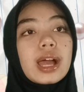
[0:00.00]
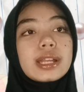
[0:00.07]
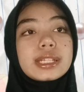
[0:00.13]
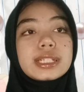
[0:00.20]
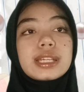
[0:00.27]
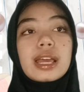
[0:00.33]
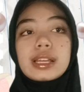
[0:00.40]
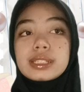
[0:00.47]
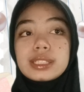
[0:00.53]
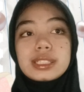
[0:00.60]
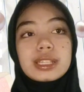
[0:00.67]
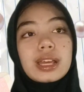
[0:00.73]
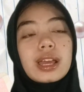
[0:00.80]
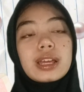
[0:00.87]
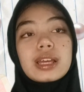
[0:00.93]
the
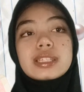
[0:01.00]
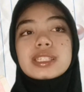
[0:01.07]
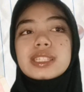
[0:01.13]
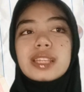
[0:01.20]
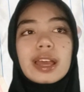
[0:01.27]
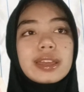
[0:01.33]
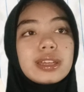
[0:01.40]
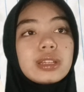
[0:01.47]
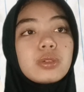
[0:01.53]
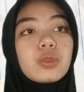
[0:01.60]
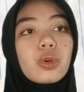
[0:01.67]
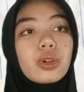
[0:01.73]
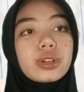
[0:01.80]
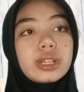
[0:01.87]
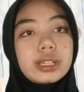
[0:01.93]
ancient
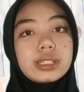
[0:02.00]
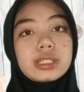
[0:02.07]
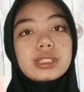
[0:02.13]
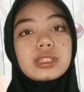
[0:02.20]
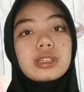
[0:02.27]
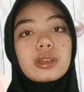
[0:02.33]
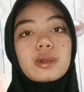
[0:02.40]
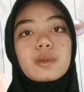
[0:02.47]
warnings.